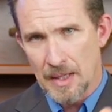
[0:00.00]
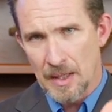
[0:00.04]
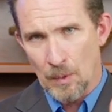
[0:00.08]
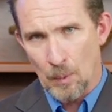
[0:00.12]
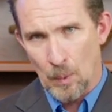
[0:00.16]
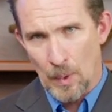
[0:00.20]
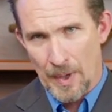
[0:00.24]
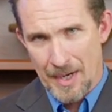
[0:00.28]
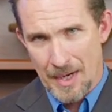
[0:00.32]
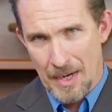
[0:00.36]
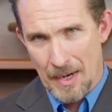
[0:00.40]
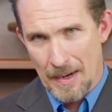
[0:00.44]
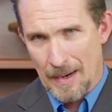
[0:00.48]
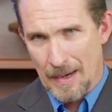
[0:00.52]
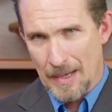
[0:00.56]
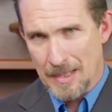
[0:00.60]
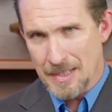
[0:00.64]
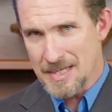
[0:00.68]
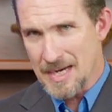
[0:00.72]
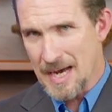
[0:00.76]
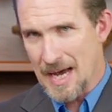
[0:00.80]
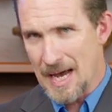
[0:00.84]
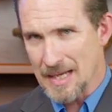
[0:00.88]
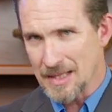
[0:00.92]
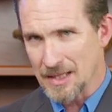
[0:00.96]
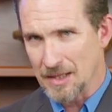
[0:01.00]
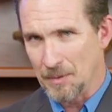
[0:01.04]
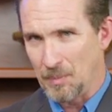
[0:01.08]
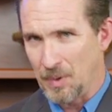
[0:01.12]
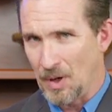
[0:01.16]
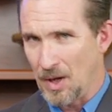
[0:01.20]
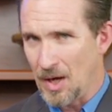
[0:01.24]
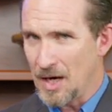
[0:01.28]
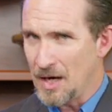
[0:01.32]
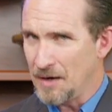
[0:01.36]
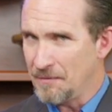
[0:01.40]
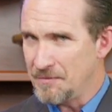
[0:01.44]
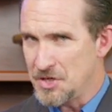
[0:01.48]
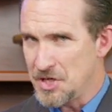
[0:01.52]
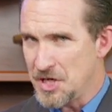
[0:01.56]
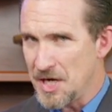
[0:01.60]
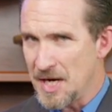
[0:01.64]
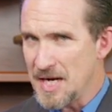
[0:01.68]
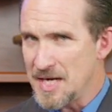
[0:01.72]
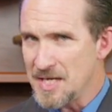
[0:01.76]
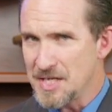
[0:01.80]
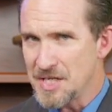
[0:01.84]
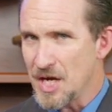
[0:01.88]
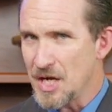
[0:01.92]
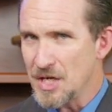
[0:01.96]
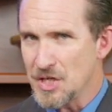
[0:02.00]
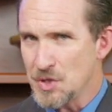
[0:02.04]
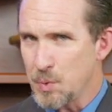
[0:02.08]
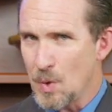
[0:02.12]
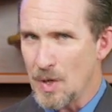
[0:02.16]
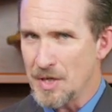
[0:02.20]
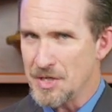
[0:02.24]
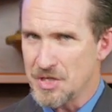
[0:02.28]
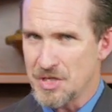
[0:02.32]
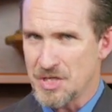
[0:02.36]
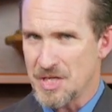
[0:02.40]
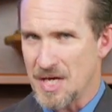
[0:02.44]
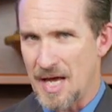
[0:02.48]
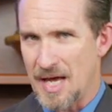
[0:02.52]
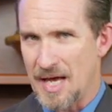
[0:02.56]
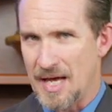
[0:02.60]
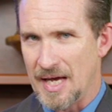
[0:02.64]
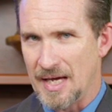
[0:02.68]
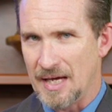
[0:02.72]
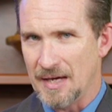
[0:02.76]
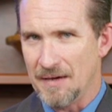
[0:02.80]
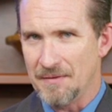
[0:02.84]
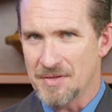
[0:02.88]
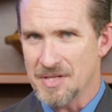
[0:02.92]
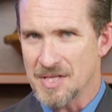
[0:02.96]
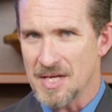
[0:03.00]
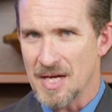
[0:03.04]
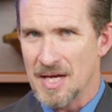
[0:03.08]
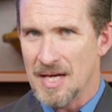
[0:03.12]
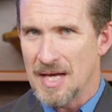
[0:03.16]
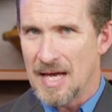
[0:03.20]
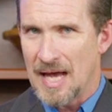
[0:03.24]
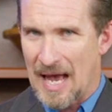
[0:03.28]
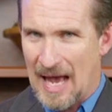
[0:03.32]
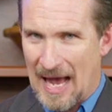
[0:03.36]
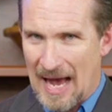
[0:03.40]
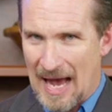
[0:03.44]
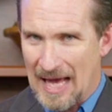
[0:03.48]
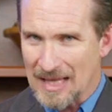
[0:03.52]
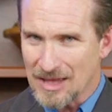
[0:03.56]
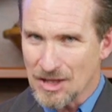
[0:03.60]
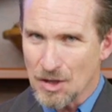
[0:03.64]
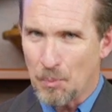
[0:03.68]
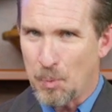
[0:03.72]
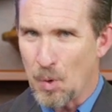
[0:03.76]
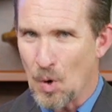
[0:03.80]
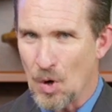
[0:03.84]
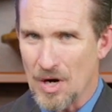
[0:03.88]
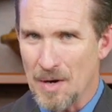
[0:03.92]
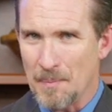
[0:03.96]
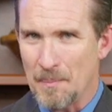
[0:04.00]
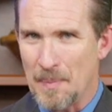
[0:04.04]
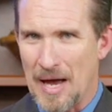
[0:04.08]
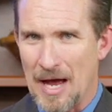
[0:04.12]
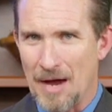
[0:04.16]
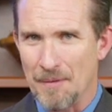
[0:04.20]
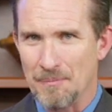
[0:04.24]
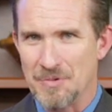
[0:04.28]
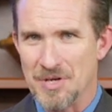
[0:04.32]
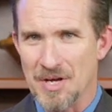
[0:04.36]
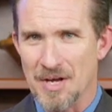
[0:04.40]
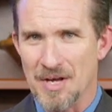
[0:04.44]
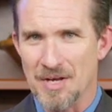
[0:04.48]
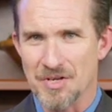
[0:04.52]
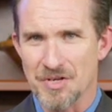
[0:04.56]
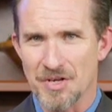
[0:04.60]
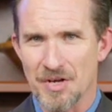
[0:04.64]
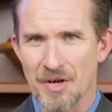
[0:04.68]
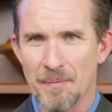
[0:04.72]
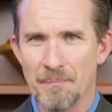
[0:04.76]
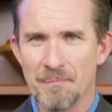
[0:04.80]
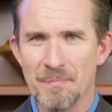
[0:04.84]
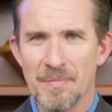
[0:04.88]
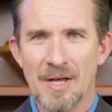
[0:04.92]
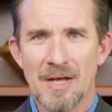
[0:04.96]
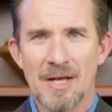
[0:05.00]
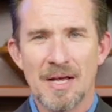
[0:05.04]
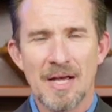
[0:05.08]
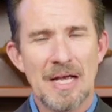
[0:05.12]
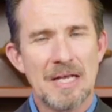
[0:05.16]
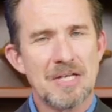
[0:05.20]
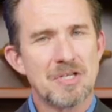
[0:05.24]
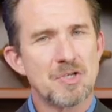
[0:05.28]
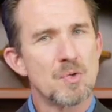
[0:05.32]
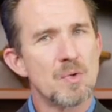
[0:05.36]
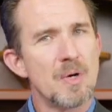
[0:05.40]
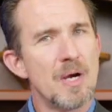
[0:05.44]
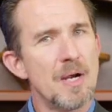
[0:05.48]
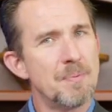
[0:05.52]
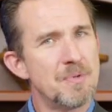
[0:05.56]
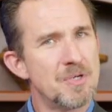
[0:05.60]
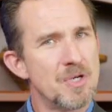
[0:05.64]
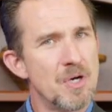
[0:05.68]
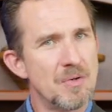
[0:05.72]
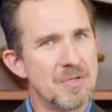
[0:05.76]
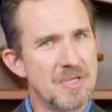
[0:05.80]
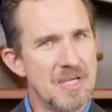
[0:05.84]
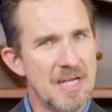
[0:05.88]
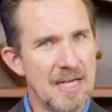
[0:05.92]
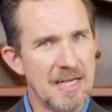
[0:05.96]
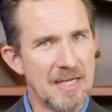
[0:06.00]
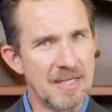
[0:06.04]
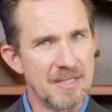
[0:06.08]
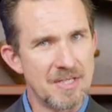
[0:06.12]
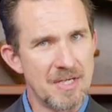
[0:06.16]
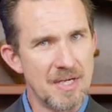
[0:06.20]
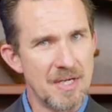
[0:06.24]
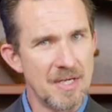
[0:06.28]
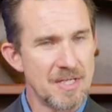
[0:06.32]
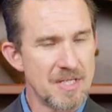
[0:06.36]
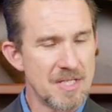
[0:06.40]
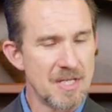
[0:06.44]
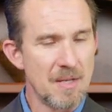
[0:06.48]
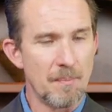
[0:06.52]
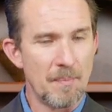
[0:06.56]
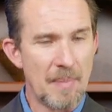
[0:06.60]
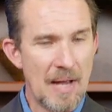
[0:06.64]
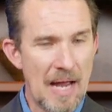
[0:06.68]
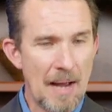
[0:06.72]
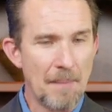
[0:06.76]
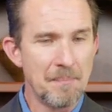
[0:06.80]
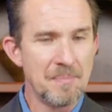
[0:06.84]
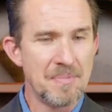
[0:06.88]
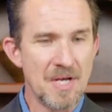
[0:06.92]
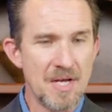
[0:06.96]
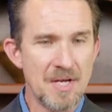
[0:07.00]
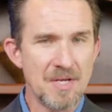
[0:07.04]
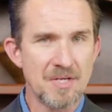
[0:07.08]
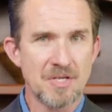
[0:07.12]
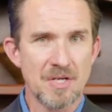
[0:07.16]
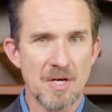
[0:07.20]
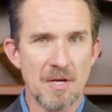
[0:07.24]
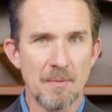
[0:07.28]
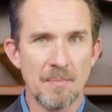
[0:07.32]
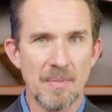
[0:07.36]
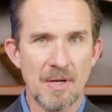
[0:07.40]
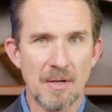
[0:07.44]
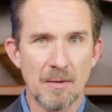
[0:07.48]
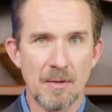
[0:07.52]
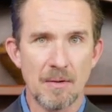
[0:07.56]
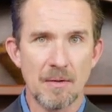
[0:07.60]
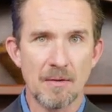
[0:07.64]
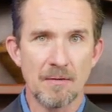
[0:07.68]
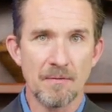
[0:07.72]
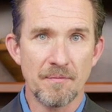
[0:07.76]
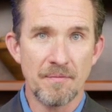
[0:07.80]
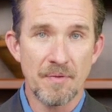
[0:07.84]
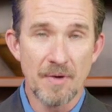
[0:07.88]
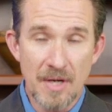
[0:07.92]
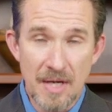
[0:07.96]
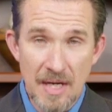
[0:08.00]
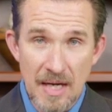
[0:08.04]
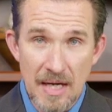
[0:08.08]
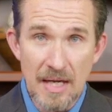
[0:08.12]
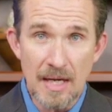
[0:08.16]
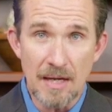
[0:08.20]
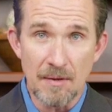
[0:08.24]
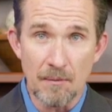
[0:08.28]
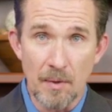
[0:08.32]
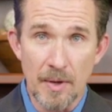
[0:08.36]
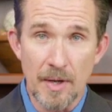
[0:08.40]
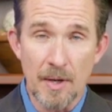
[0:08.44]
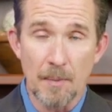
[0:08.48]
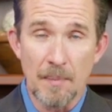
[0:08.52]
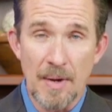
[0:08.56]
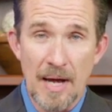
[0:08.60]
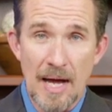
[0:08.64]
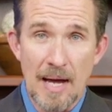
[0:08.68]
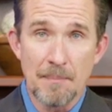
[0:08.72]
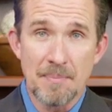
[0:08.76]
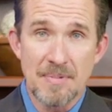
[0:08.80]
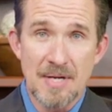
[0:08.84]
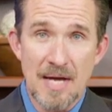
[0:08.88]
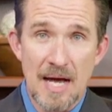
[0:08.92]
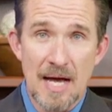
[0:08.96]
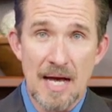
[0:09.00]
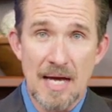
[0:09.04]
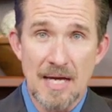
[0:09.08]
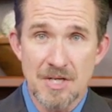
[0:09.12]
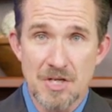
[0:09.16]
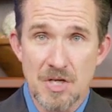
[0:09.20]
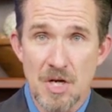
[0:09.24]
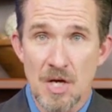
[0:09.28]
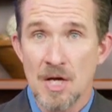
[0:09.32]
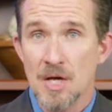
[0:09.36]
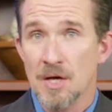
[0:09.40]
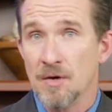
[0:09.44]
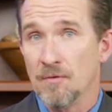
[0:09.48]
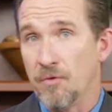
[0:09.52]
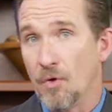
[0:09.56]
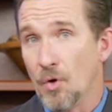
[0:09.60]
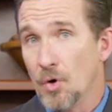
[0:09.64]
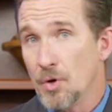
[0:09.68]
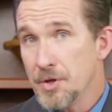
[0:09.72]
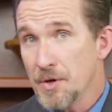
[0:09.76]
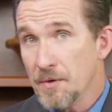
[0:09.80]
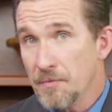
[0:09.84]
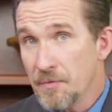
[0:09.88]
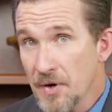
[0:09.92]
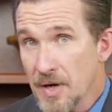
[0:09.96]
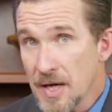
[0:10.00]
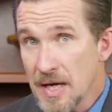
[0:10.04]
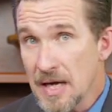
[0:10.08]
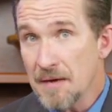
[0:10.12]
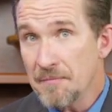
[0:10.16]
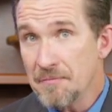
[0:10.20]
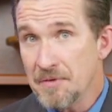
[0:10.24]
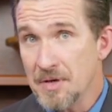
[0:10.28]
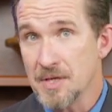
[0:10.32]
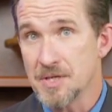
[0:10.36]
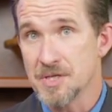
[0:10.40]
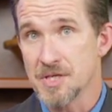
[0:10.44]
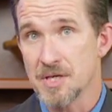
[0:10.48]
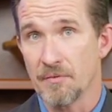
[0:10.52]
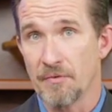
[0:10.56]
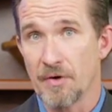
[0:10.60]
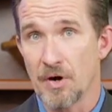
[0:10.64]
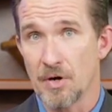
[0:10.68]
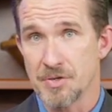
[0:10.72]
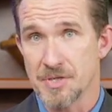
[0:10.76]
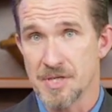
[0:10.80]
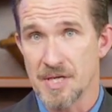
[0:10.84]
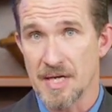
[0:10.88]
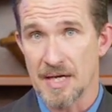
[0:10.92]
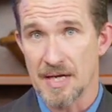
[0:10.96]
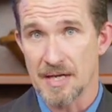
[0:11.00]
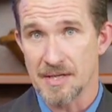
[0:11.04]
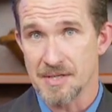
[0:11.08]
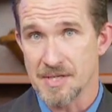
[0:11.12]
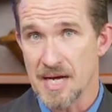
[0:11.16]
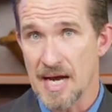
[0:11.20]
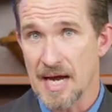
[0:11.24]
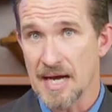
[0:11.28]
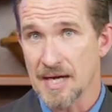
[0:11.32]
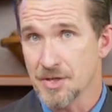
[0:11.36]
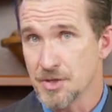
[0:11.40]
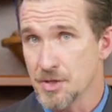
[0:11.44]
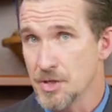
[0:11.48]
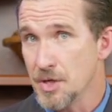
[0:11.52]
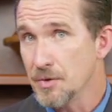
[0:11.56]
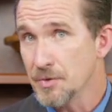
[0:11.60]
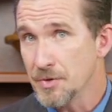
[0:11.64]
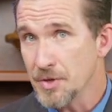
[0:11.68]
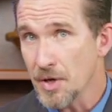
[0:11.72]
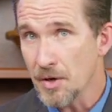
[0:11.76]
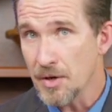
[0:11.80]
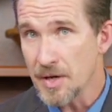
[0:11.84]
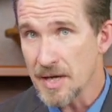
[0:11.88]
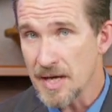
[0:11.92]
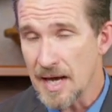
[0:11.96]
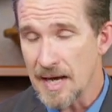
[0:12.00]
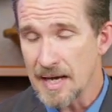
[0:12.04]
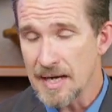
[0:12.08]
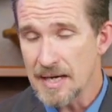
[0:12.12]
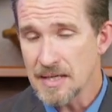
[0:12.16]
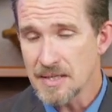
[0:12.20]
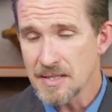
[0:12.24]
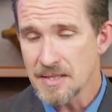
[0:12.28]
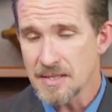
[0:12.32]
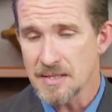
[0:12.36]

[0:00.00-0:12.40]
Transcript: We contact the blood of Jesus, which saves at the point of baptism. And scripture teaches that baptism forgive. We are baptized for the forgiveness of our sins. Acts 2.38,